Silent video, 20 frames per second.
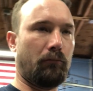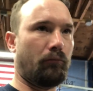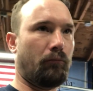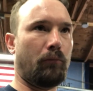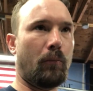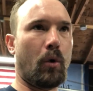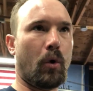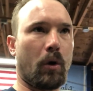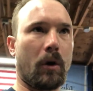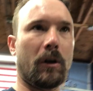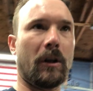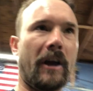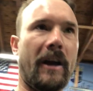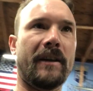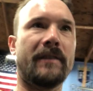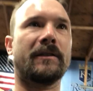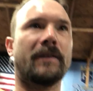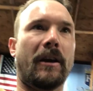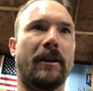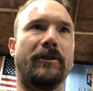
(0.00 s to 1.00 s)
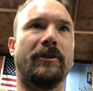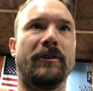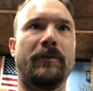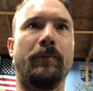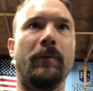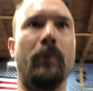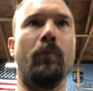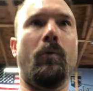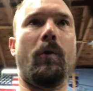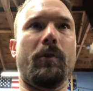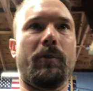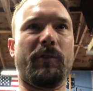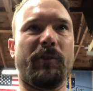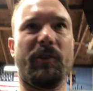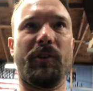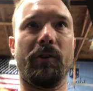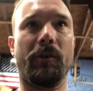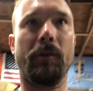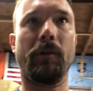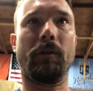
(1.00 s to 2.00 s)
more or less, I've just been watering
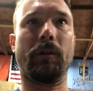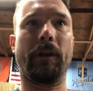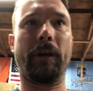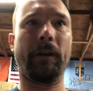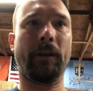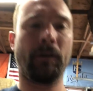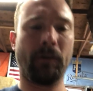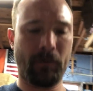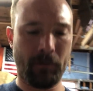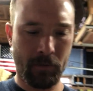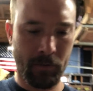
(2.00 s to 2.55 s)
the yard all day.